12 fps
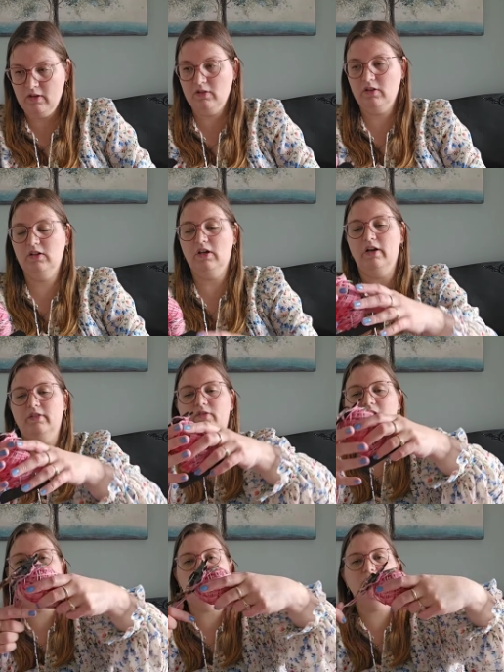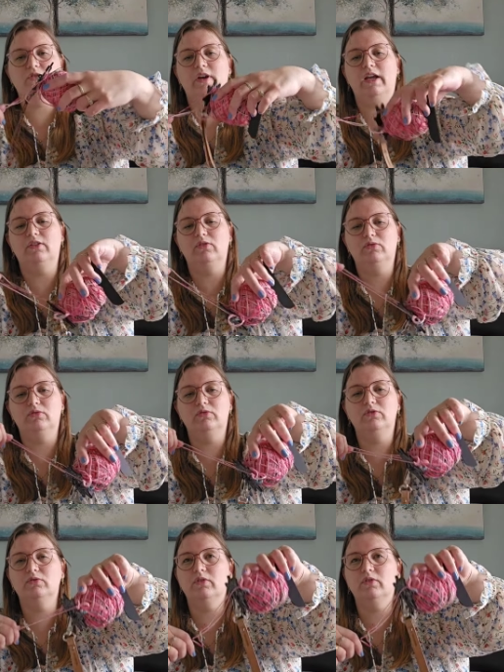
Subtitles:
The yarn when you try to